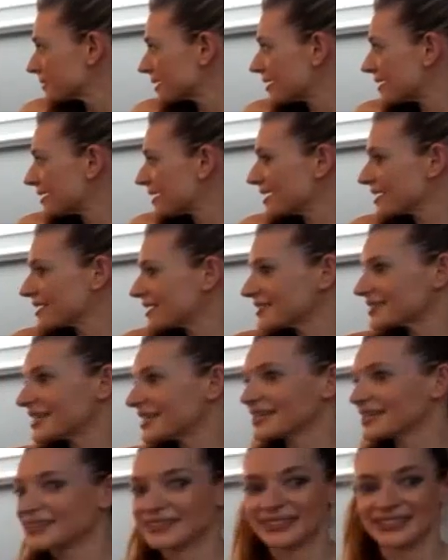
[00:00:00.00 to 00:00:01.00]
And
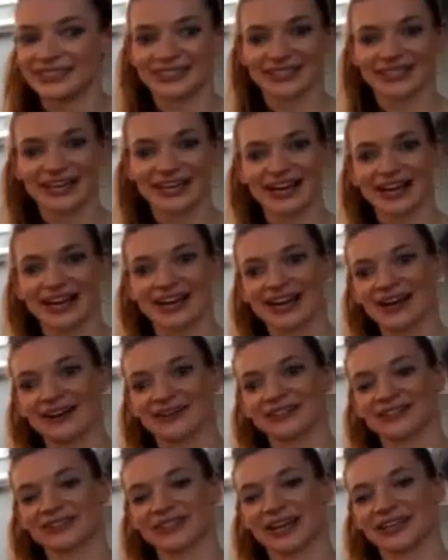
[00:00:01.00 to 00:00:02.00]
take the knee to the
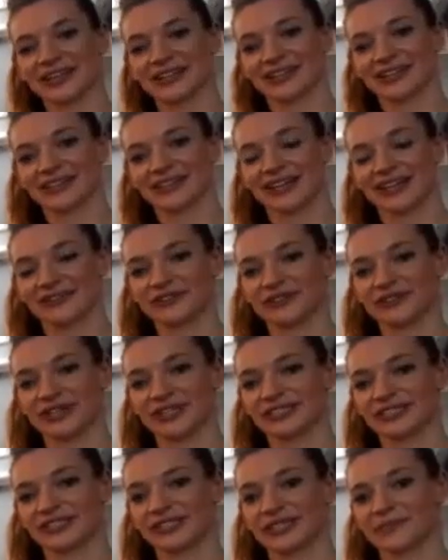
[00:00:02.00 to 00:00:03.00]
outside of the left
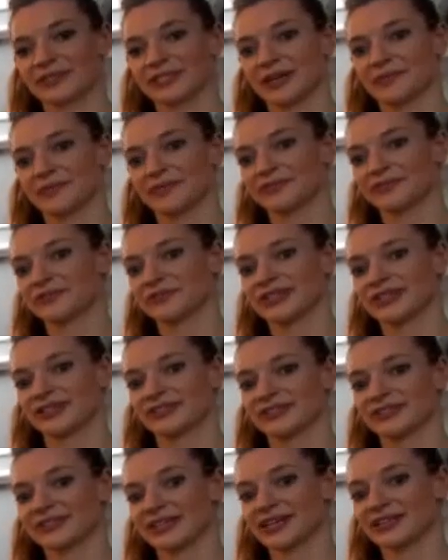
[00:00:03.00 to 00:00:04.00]
tricep. Step the foot
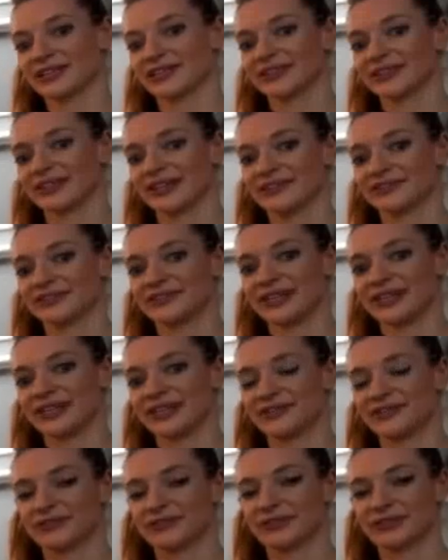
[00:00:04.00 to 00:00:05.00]
outside the left
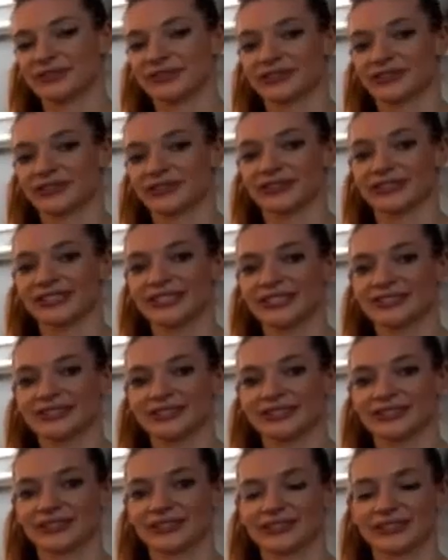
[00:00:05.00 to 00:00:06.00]
hand for your
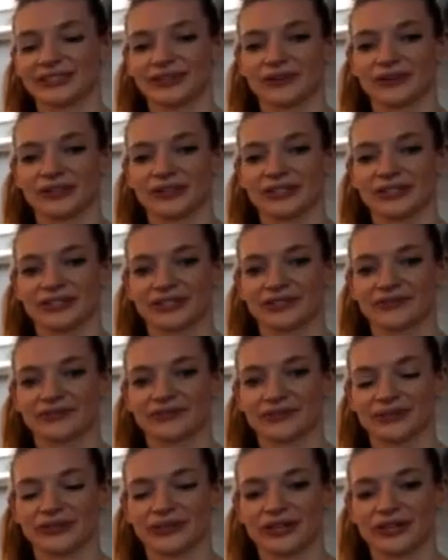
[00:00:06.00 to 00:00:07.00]
lizard. Lower onto the
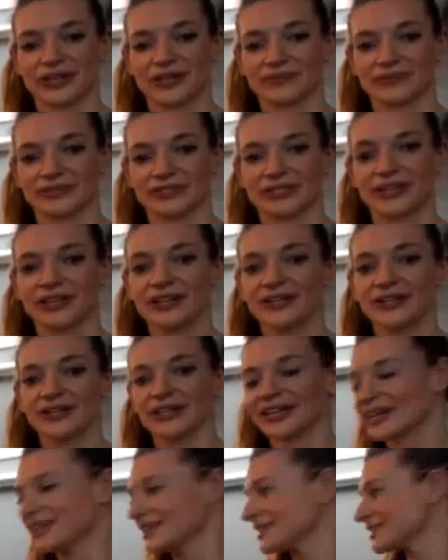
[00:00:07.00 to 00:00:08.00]
forearms.
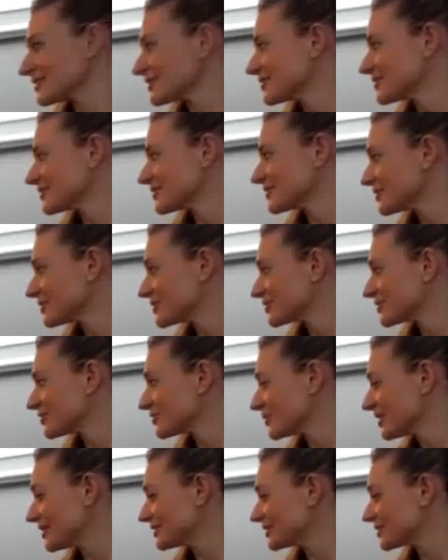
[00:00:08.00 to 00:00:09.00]
And it's lizard with
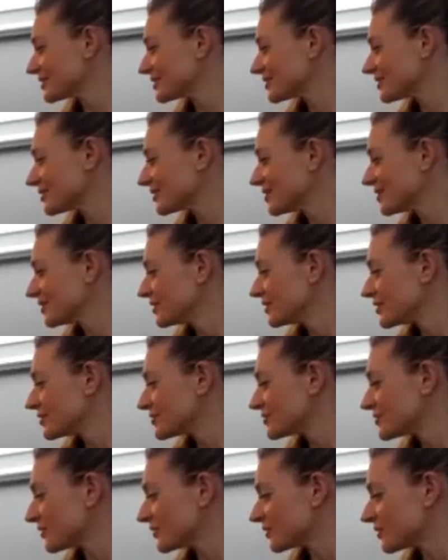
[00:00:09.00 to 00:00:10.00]
a twist.
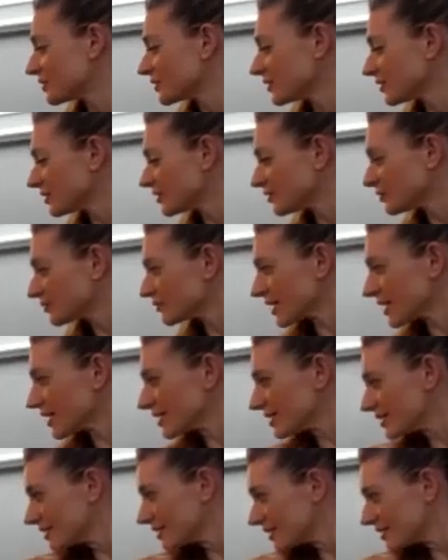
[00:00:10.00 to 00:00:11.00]
So the
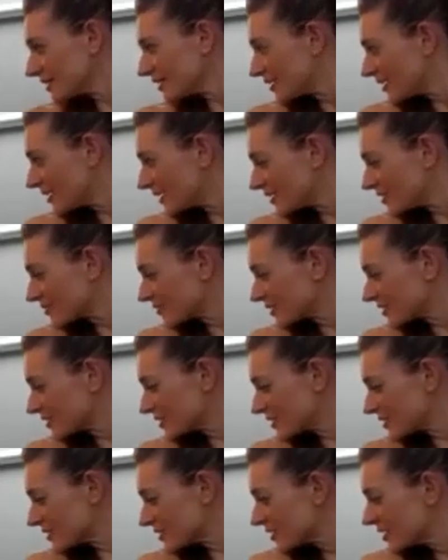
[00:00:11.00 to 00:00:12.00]
right hand
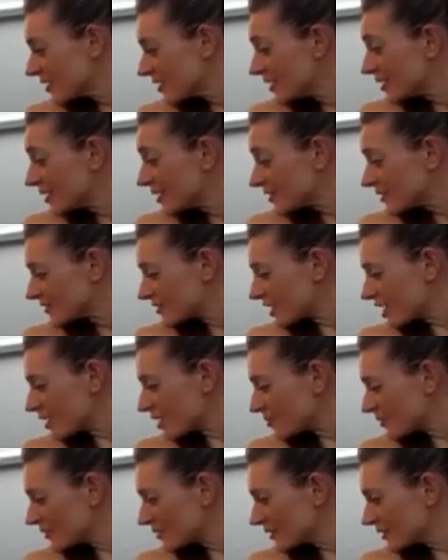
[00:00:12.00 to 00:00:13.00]
reaches the
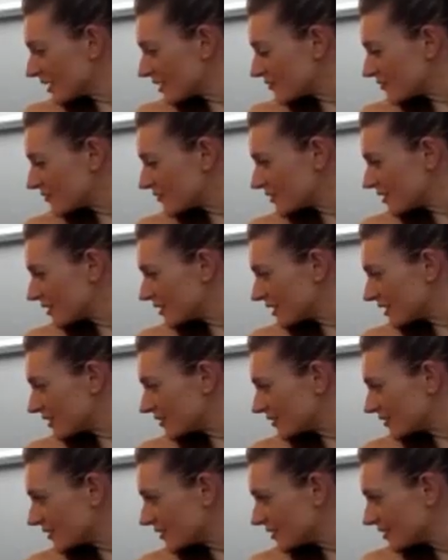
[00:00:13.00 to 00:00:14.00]
top of the left foot,
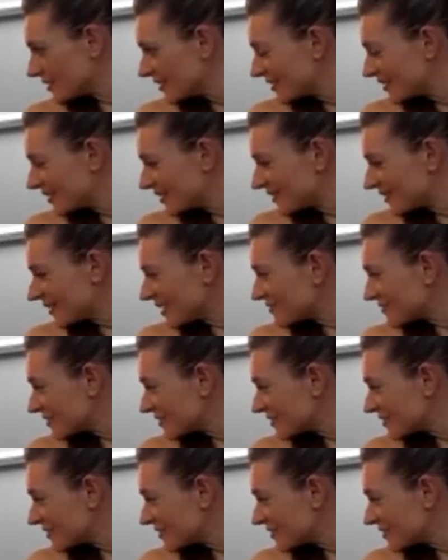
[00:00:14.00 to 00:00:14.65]
and the left